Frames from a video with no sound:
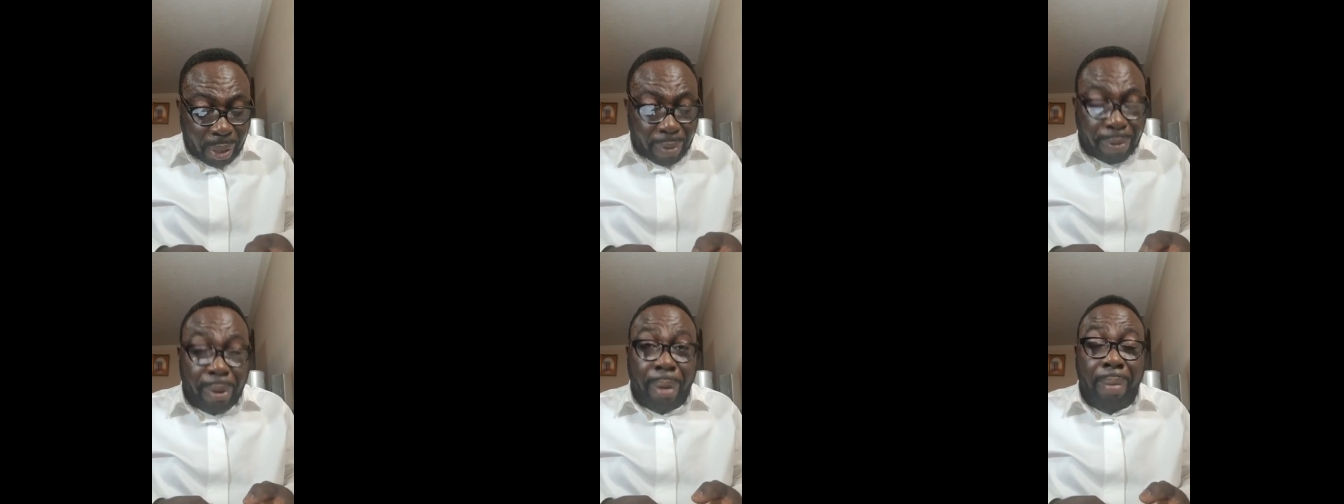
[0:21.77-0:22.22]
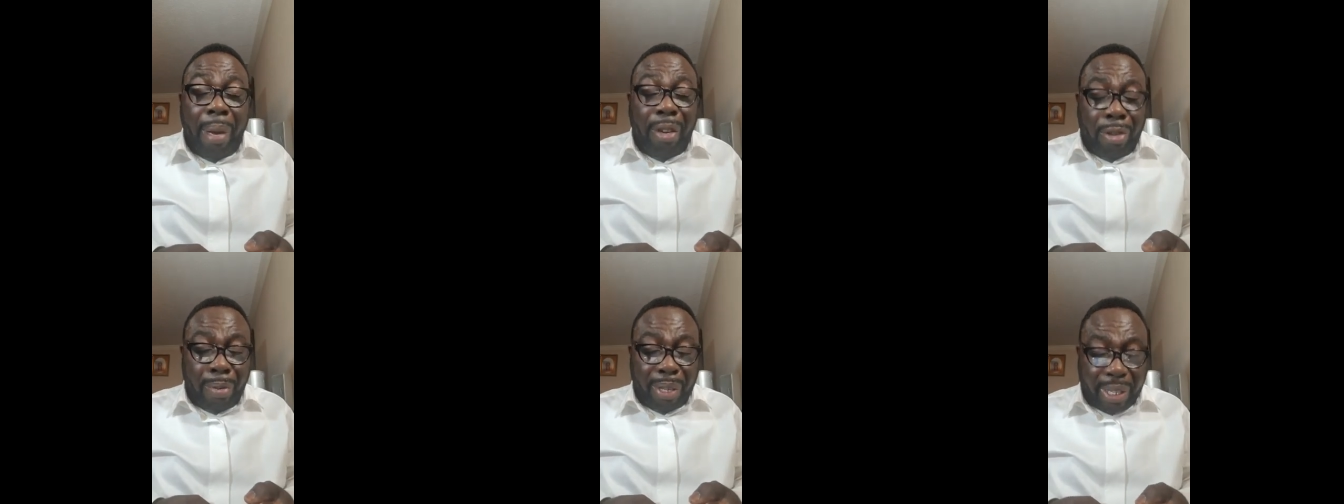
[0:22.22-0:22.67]
for a
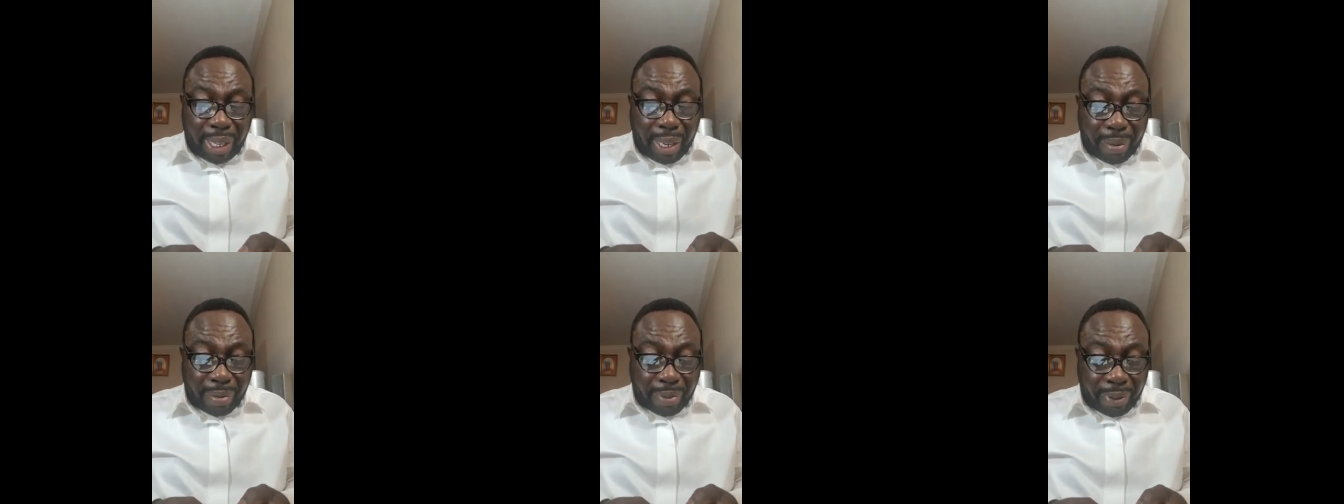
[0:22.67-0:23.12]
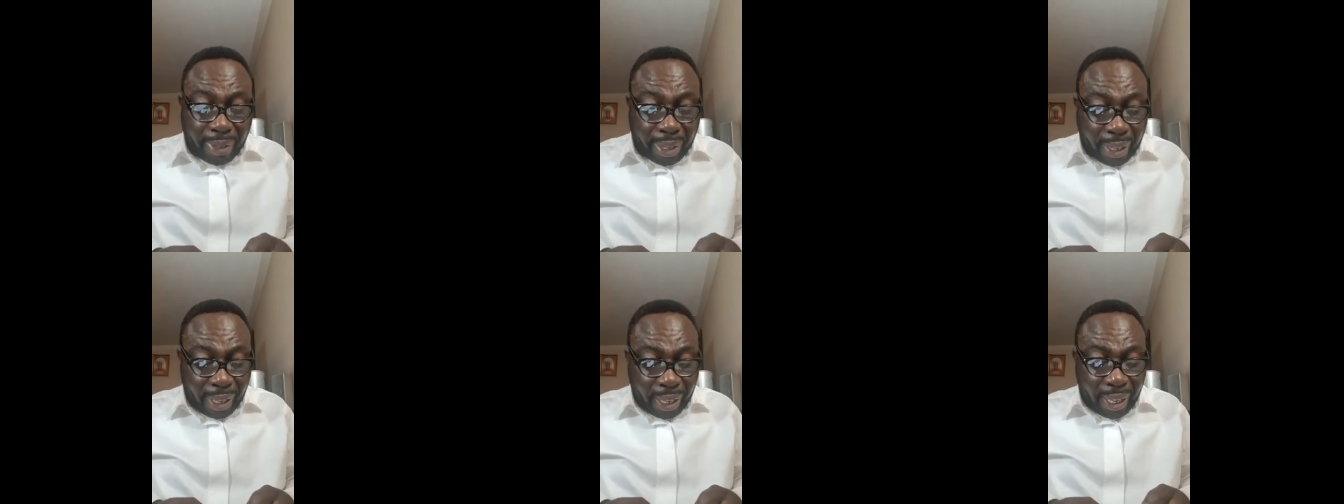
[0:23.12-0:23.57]
man to be saved
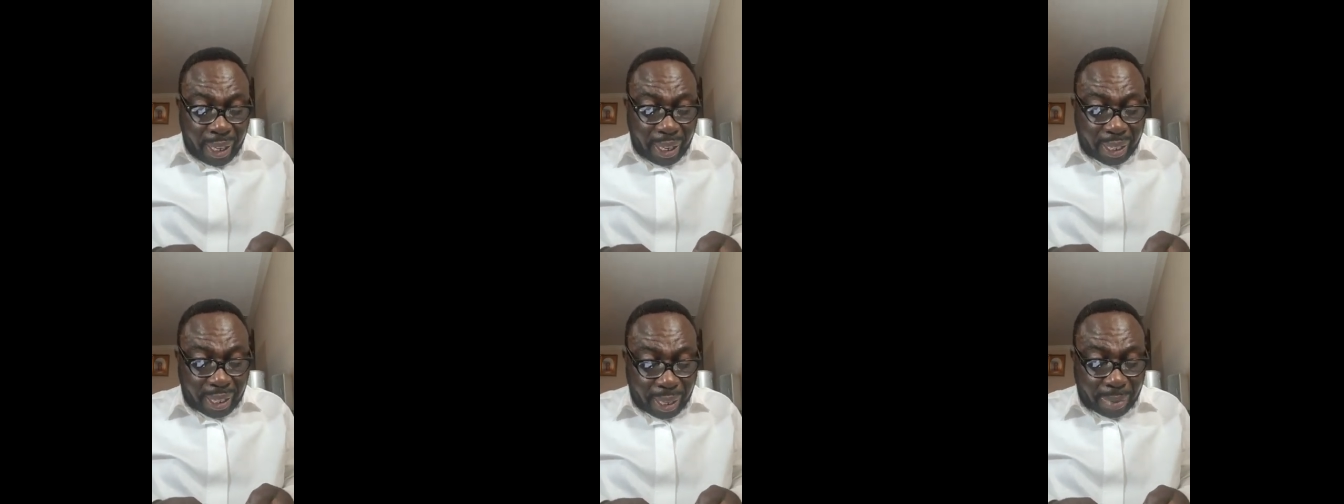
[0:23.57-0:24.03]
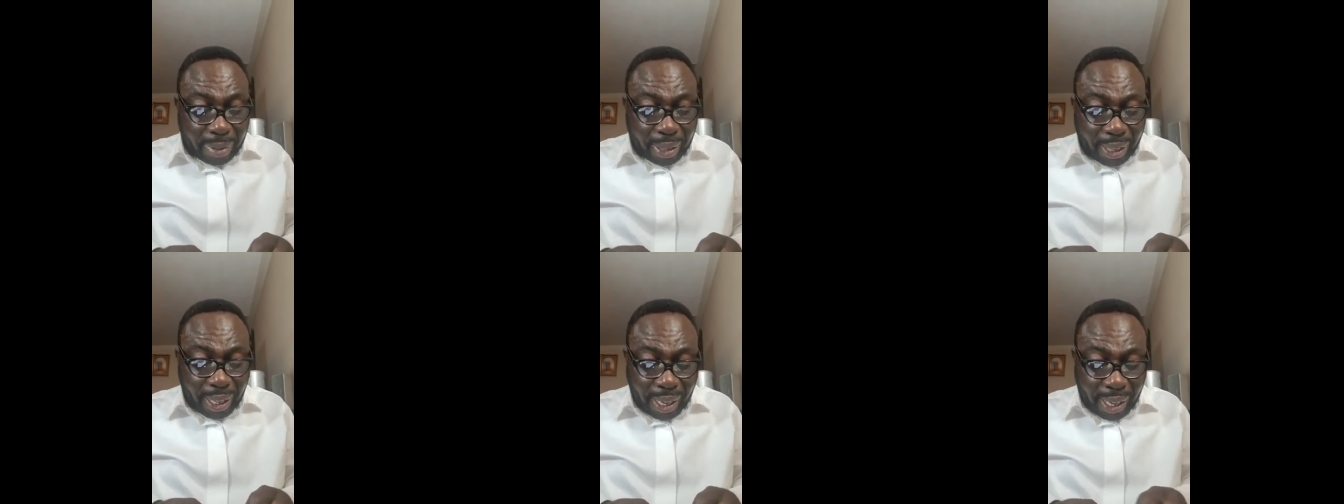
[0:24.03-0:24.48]

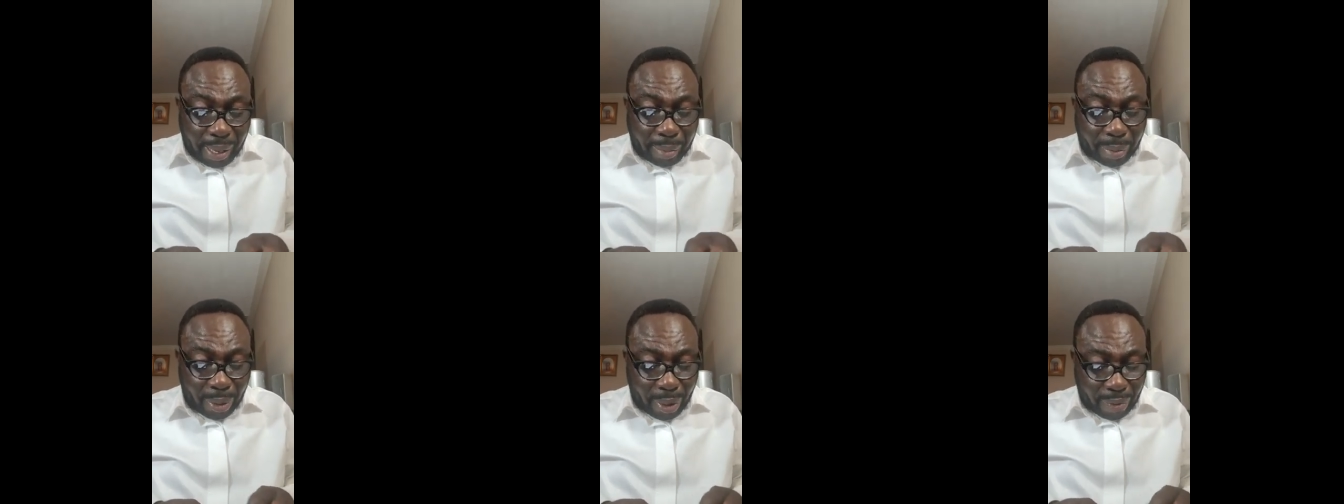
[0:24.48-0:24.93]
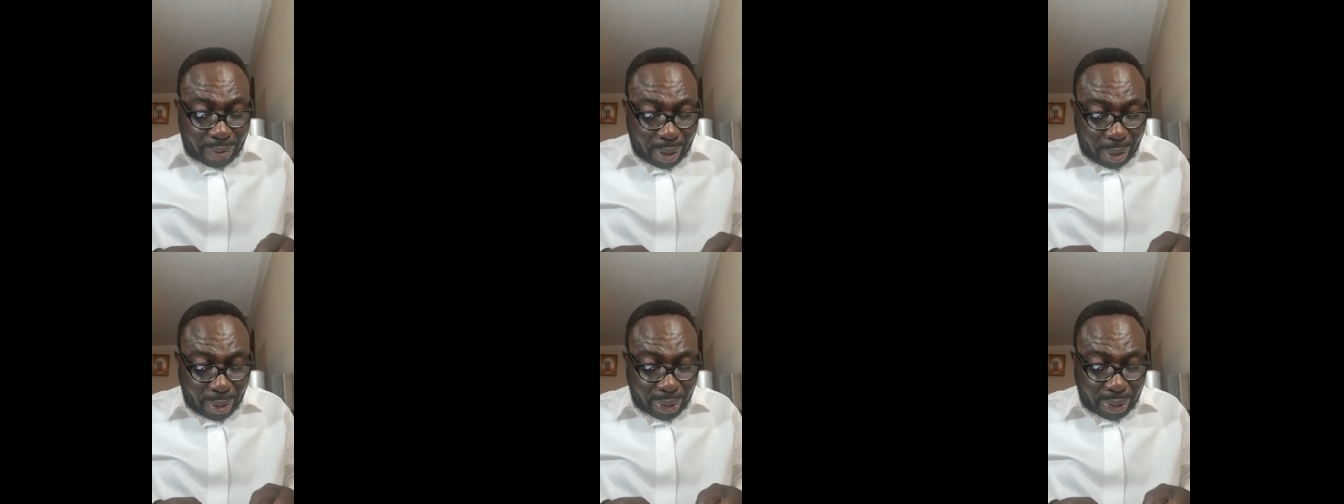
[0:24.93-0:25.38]
except the name of
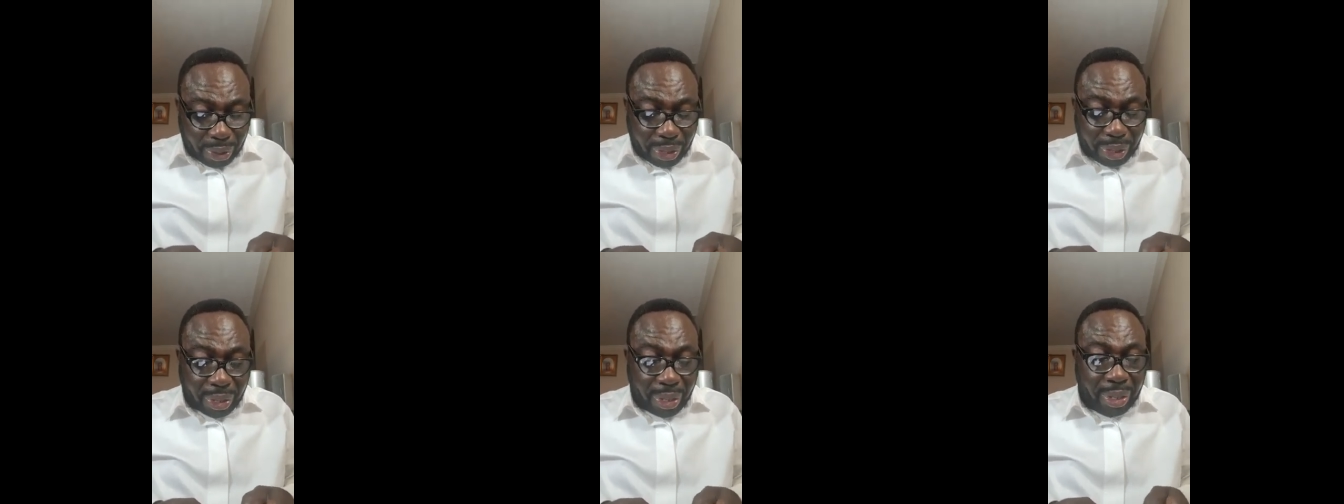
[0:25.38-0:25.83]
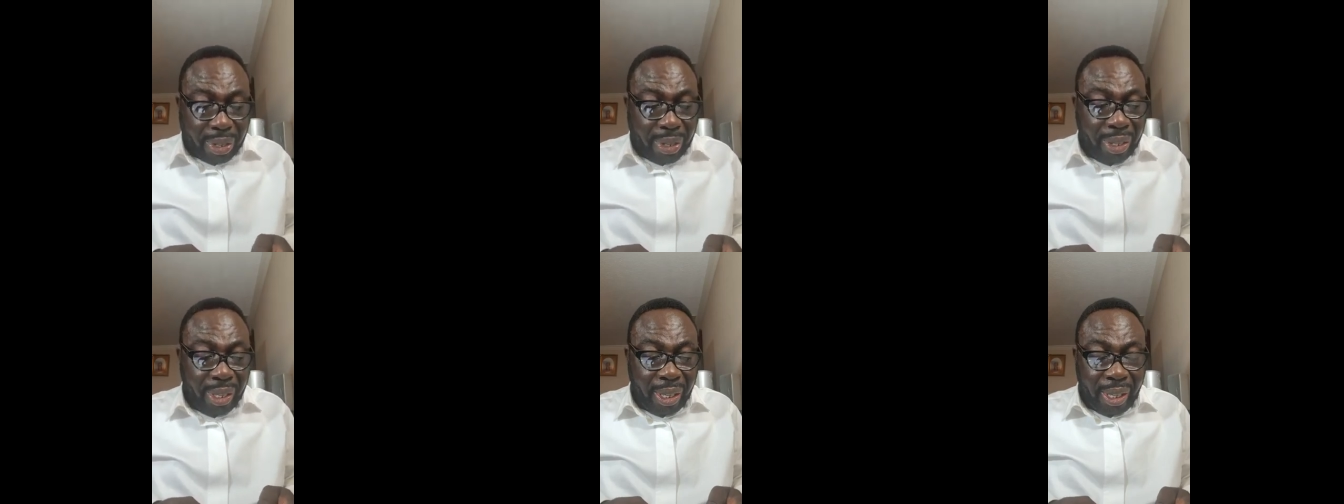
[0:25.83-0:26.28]
our Lord
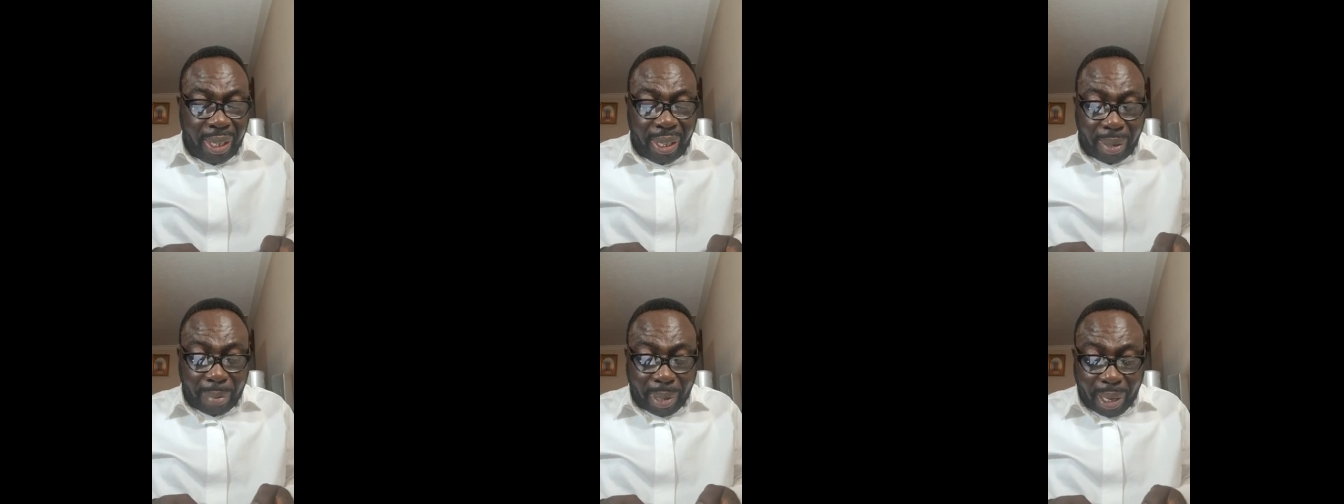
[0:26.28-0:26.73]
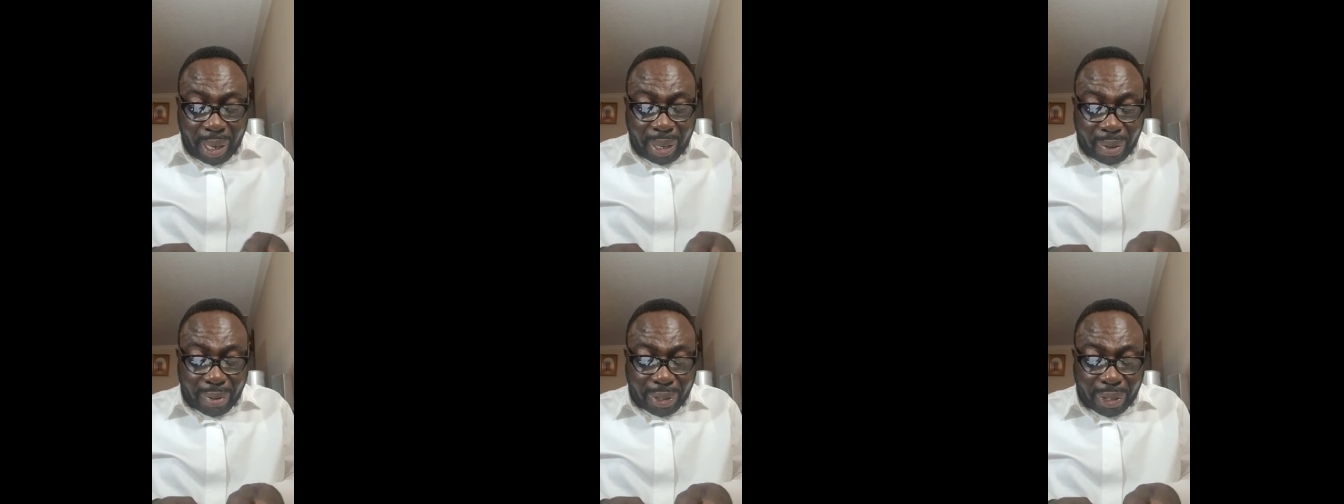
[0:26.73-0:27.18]
Jesus, the blood
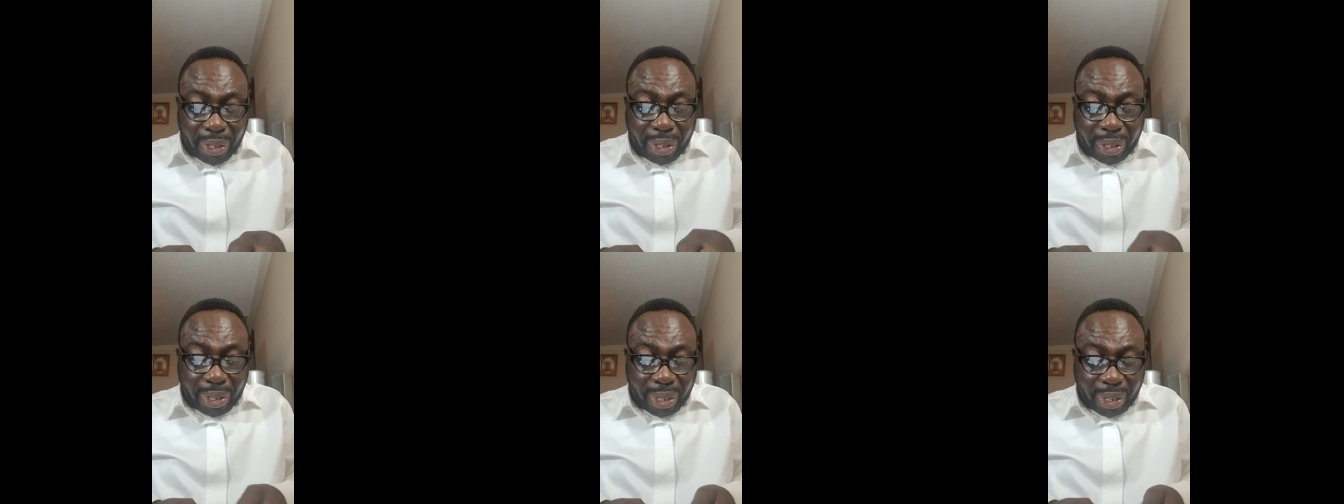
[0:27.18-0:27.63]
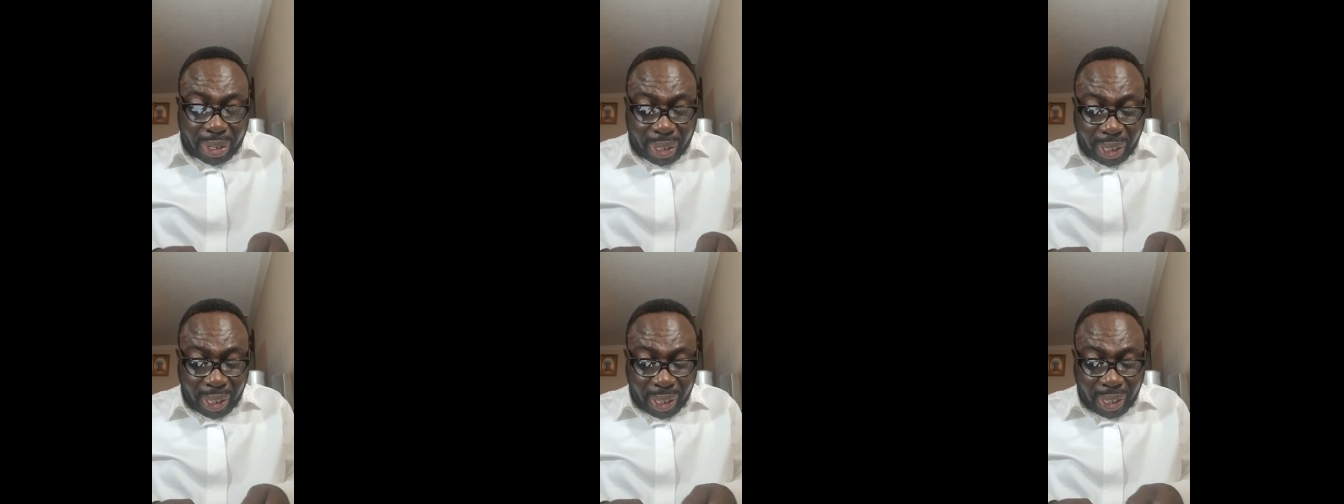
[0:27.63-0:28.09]
of Jesus.